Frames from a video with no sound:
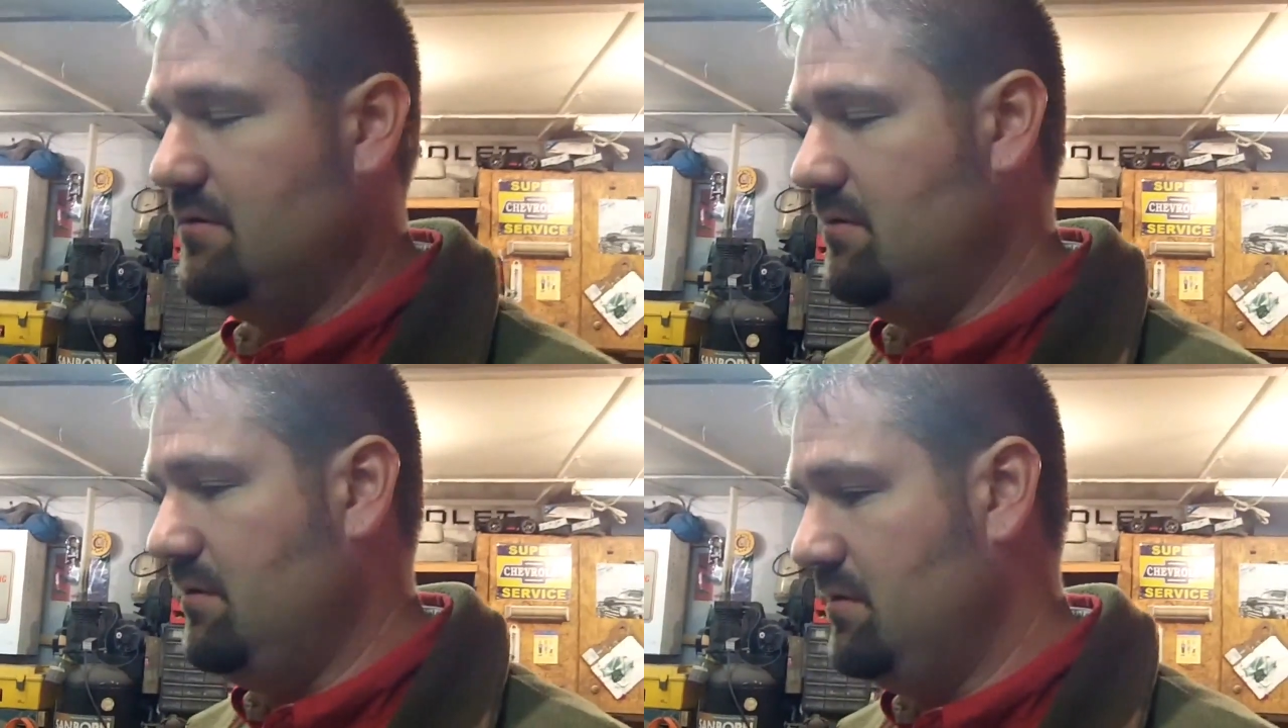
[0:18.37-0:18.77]

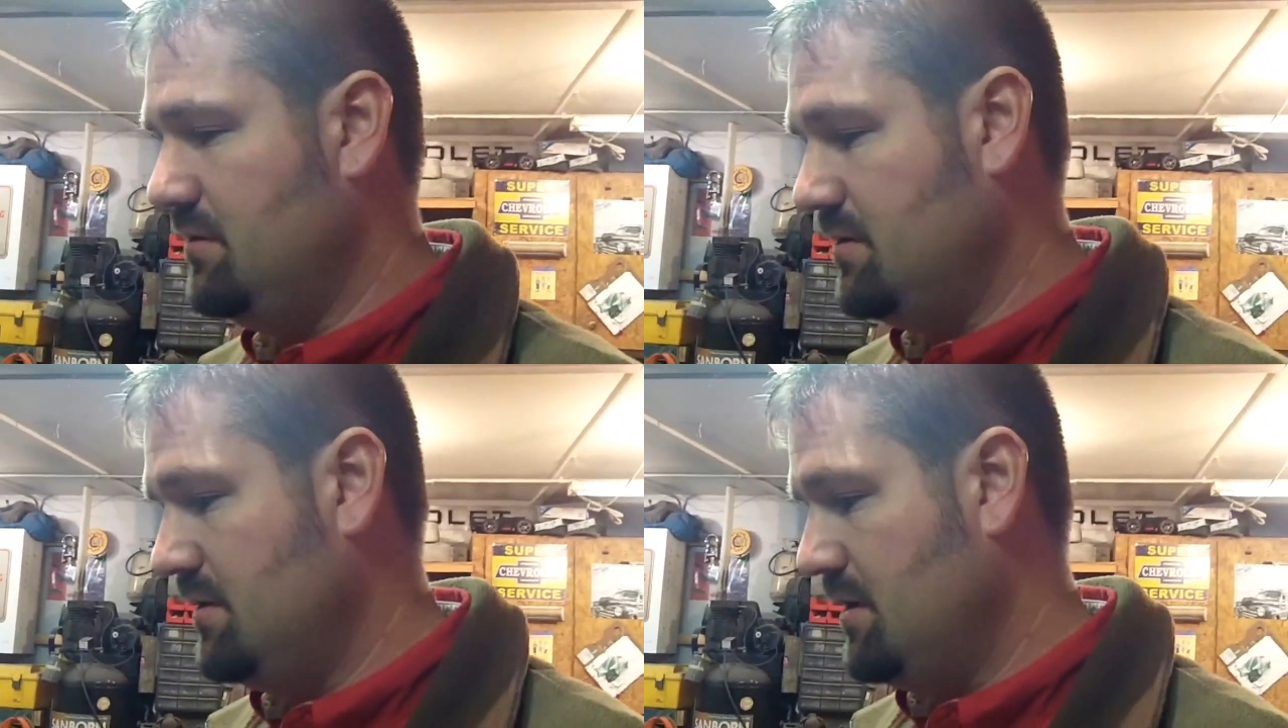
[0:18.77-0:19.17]

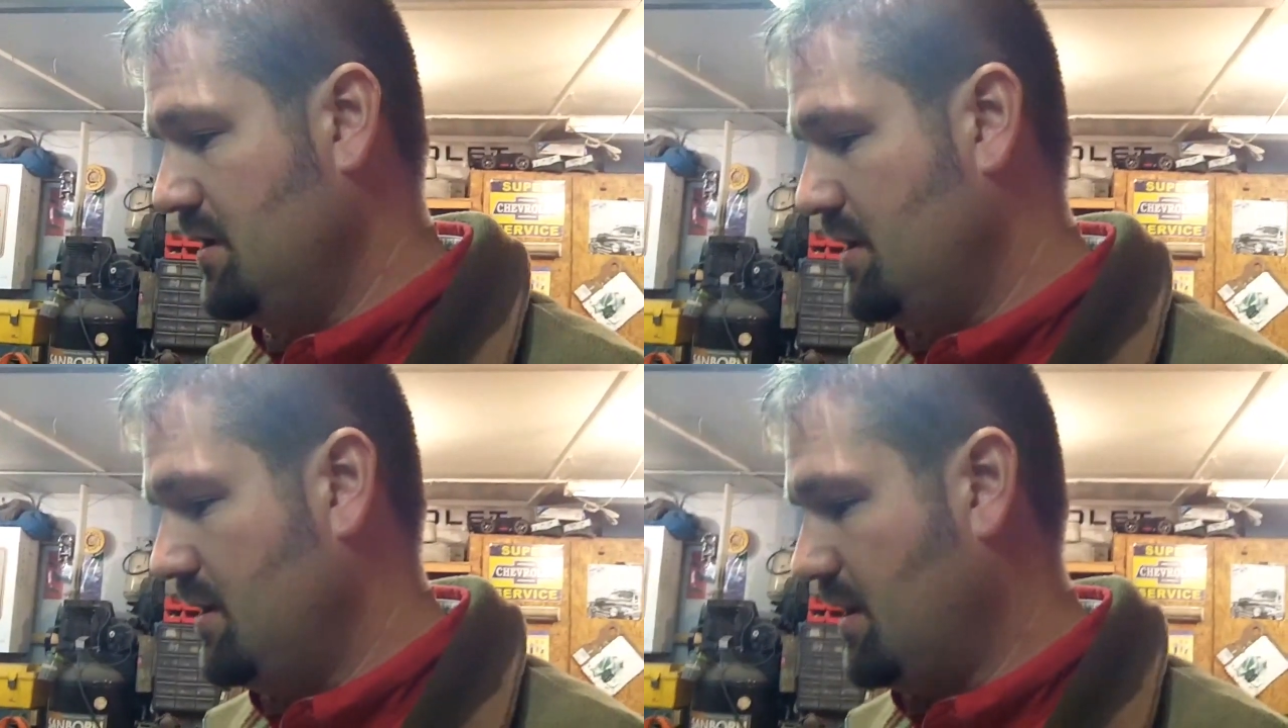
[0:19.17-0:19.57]

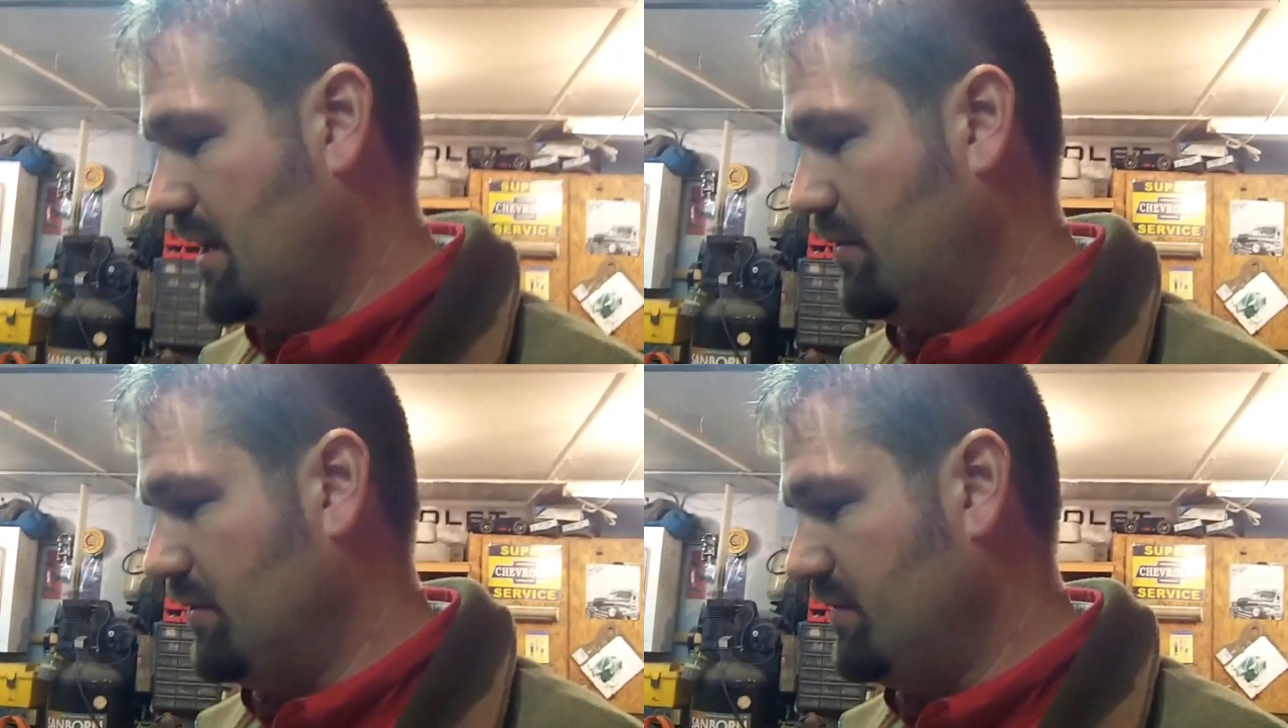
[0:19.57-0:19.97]

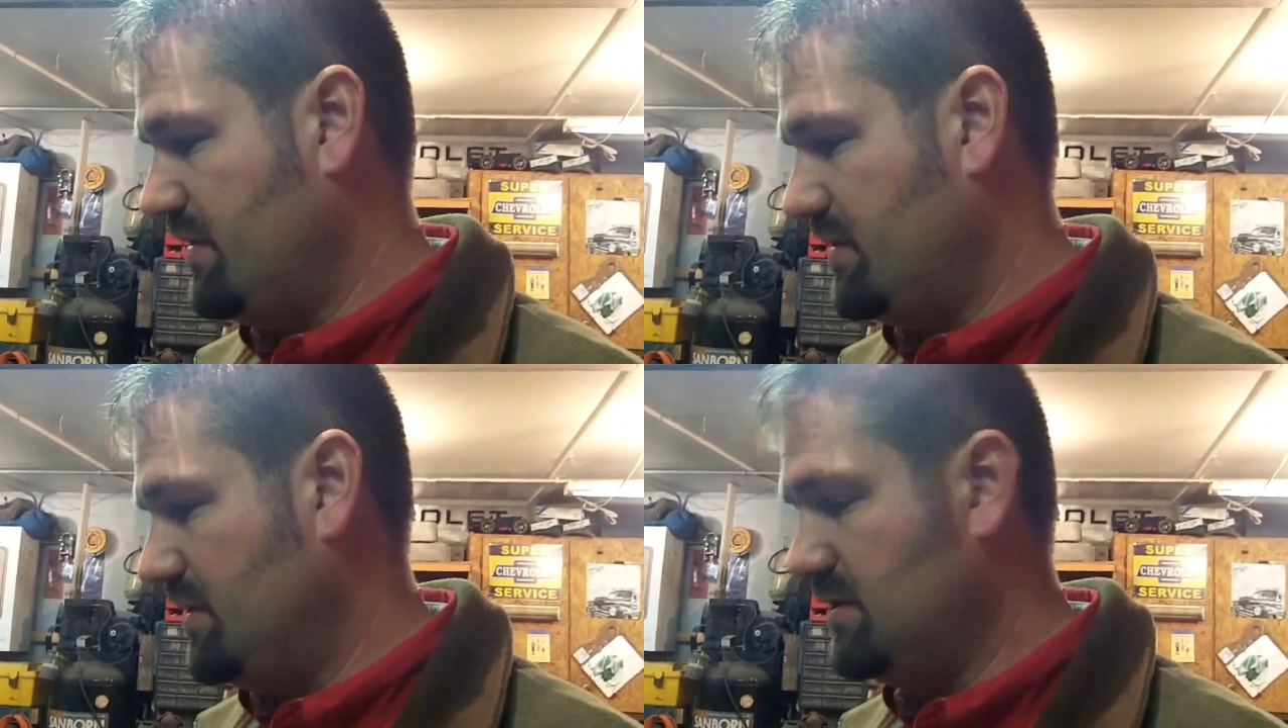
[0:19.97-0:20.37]
with the
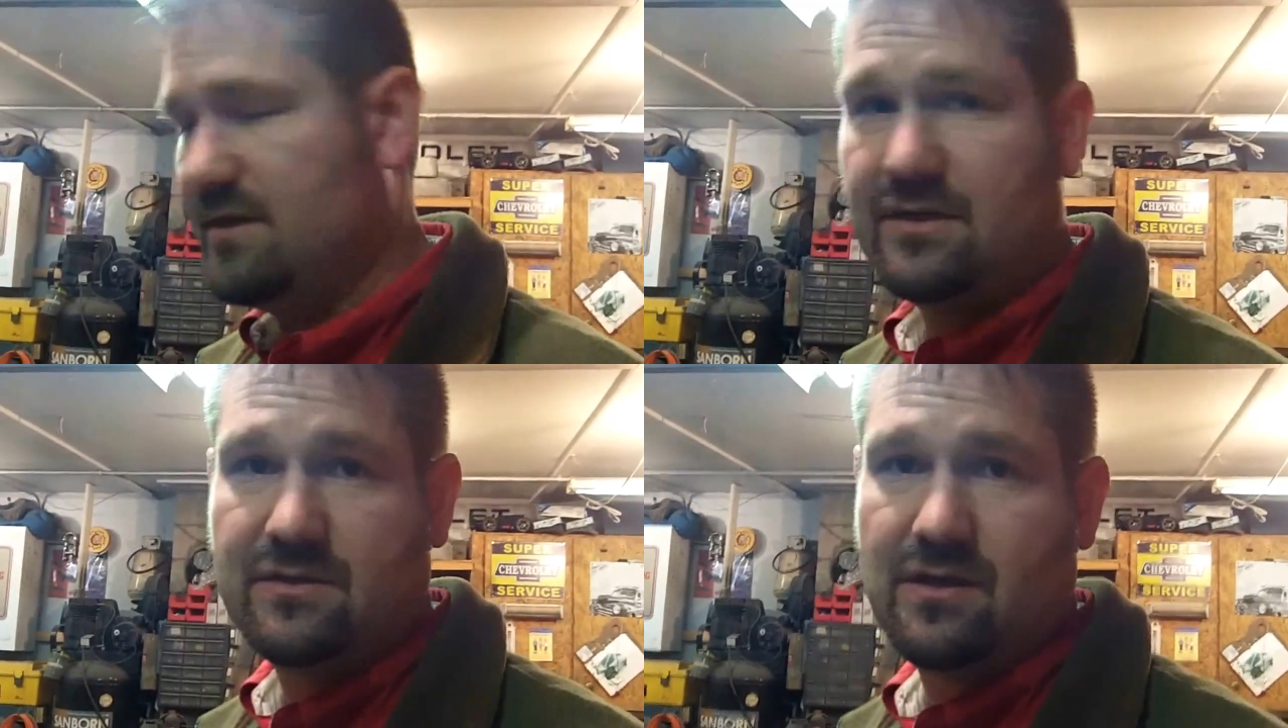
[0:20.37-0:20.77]

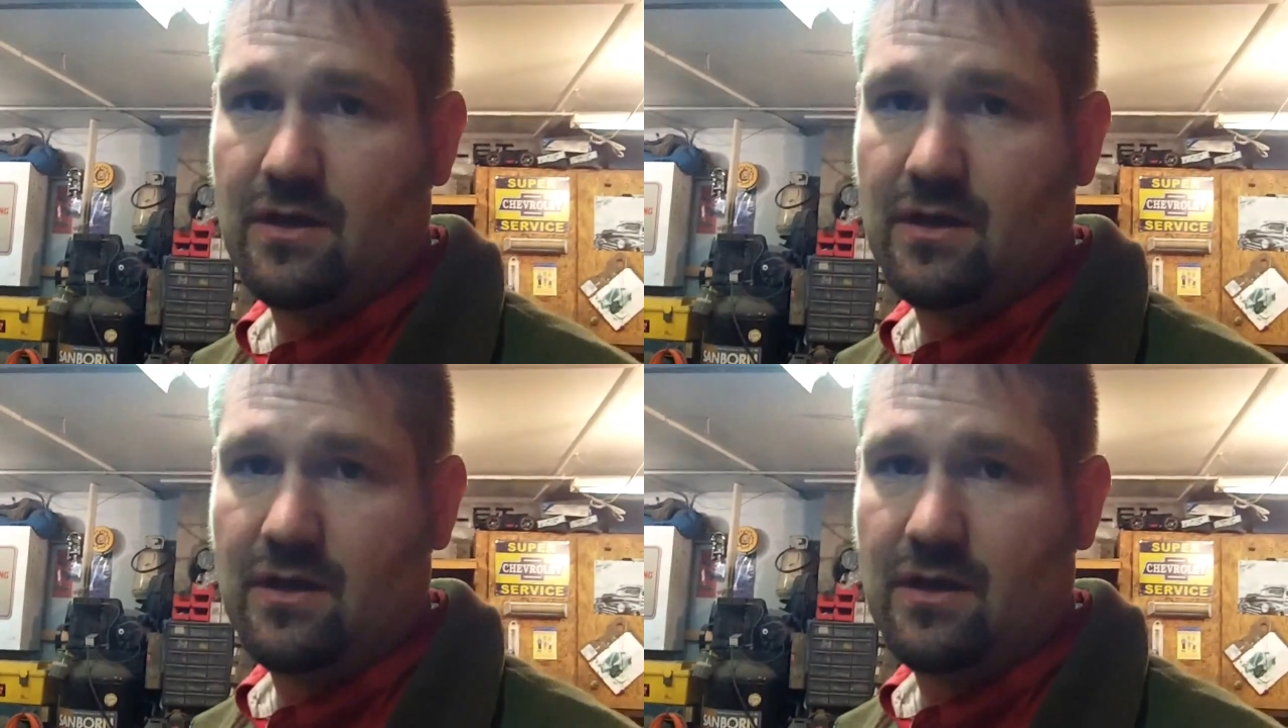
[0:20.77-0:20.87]
56